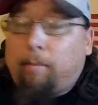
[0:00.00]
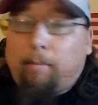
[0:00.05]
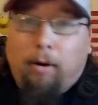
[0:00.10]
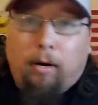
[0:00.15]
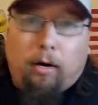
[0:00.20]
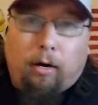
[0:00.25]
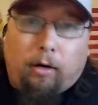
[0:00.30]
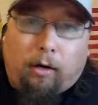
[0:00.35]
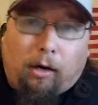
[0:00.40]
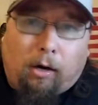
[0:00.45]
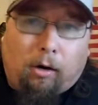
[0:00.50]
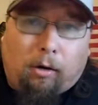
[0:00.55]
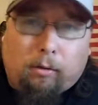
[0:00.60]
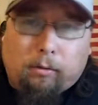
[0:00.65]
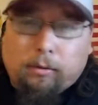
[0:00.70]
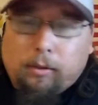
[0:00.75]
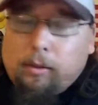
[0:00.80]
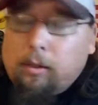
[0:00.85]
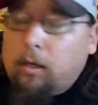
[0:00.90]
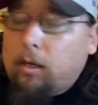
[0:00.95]
better than the
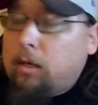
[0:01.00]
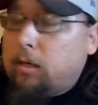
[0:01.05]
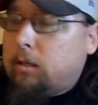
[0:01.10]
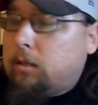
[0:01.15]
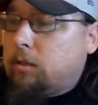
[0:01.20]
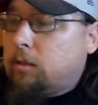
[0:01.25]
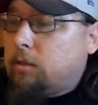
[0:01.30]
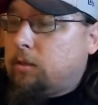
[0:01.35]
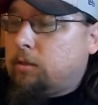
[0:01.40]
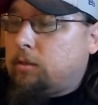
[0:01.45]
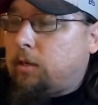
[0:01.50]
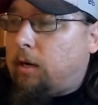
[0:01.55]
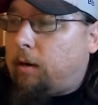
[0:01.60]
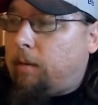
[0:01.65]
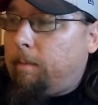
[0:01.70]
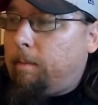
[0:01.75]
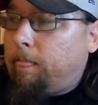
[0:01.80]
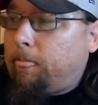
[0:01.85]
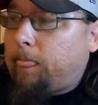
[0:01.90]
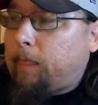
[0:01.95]
cold.
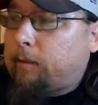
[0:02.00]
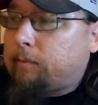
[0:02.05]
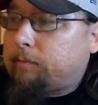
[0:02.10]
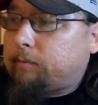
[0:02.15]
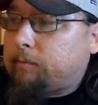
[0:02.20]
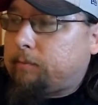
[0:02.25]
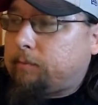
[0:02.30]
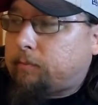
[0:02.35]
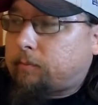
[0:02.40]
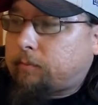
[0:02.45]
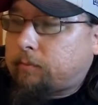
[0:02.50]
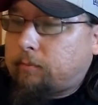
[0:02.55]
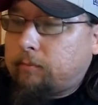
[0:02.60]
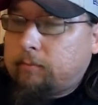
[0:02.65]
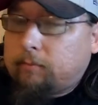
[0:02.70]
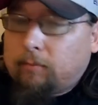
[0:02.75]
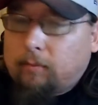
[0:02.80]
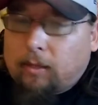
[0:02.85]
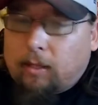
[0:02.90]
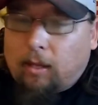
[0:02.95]
So,
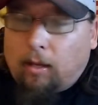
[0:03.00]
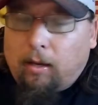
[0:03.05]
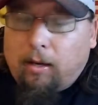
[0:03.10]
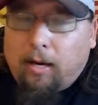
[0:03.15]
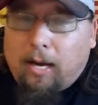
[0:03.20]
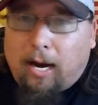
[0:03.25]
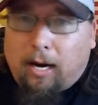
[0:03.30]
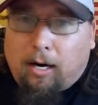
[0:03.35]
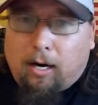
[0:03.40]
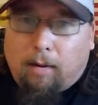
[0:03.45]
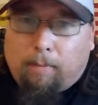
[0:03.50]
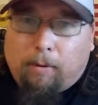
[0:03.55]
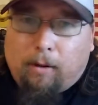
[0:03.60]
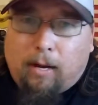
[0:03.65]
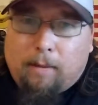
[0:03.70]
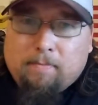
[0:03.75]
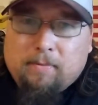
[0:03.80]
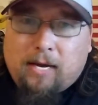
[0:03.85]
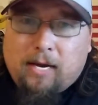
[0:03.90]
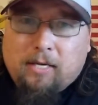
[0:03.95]
got a couple
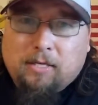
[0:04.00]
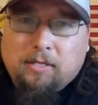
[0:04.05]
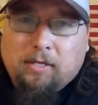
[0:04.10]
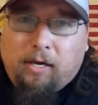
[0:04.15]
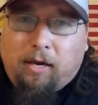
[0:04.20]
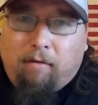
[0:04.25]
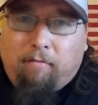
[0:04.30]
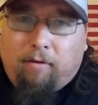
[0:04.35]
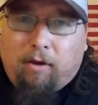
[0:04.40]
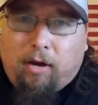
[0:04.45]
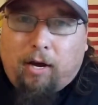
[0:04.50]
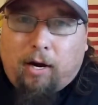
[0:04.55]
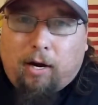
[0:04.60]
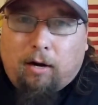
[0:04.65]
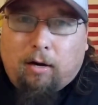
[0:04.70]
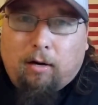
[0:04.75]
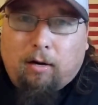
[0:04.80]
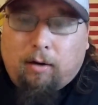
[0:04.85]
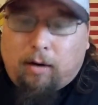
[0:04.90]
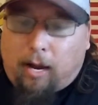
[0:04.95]
updates to give you
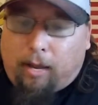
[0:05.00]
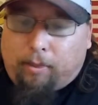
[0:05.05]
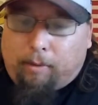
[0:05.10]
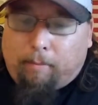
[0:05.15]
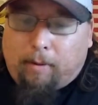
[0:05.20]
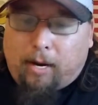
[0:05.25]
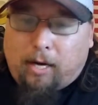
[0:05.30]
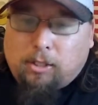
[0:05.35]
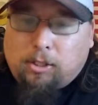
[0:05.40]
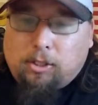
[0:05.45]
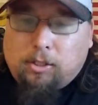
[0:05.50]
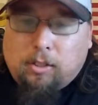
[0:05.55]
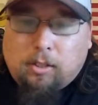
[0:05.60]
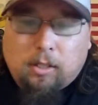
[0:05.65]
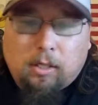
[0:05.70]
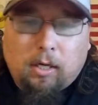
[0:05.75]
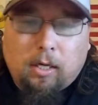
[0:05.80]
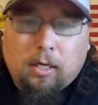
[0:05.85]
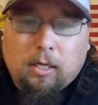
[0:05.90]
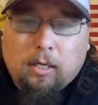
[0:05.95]
here on the bench.
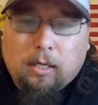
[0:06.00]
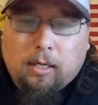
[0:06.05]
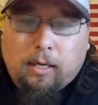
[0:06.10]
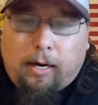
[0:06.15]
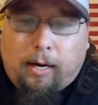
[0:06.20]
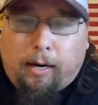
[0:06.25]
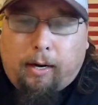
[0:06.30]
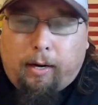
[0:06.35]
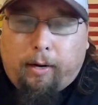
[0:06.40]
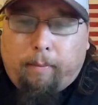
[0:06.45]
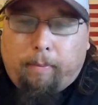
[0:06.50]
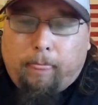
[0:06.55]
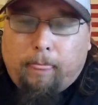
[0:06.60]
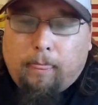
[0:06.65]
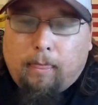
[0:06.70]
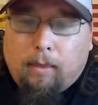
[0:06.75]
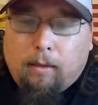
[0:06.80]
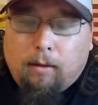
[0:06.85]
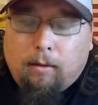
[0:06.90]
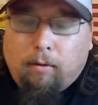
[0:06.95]
Um,
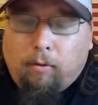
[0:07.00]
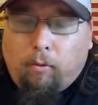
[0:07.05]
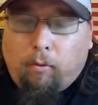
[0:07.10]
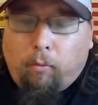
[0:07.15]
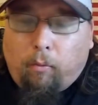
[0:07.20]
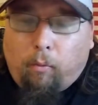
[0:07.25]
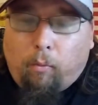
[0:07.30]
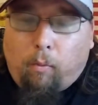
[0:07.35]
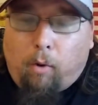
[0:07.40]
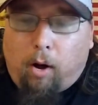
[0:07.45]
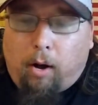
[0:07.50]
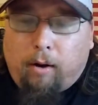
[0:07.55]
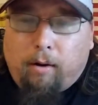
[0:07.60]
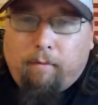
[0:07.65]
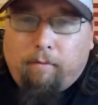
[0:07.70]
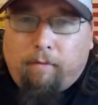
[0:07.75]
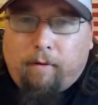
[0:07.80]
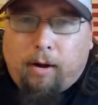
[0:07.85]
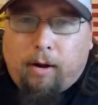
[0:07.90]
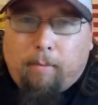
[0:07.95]
One,
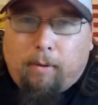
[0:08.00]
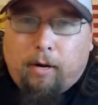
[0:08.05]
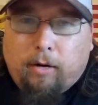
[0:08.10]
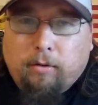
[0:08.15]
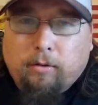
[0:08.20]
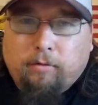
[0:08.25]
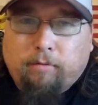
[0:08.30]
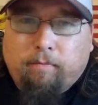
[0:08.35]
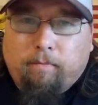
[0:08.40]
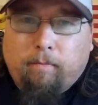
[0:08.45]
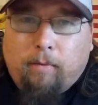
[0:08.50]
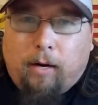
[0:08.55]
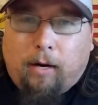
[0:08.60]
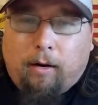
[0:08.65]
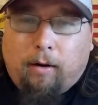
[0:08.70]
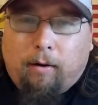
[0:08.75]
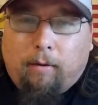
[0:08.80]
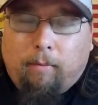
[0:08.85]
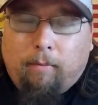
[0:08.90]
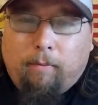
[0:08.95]
for anybody who's
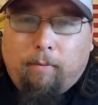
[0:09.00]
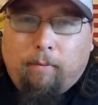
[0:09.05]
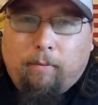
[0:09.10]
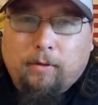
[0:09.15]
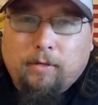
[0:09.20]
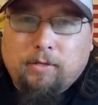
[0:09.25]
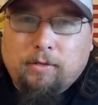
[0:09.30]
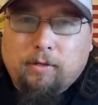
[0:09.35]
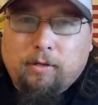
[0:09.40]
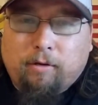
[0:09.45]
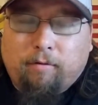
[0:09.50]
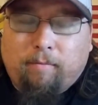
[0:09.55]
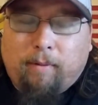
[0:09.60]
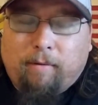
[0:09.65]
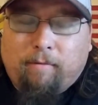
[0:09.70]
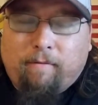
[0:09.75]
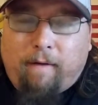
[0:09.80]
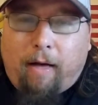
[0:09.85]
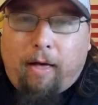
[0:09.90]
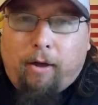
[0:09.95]
was still
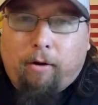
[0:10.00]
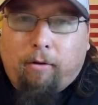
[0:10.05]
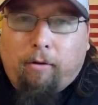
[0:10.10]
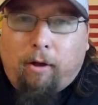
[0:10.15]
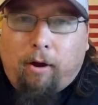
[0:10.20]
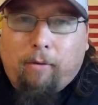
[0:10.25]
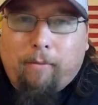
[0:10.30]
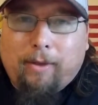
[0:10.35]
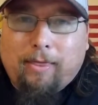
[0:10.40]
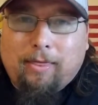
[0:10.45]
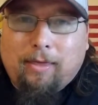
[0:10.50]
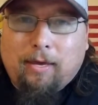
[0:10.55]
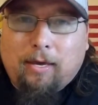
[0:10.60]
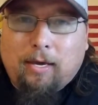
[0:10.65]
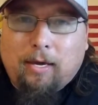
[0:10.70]
following along with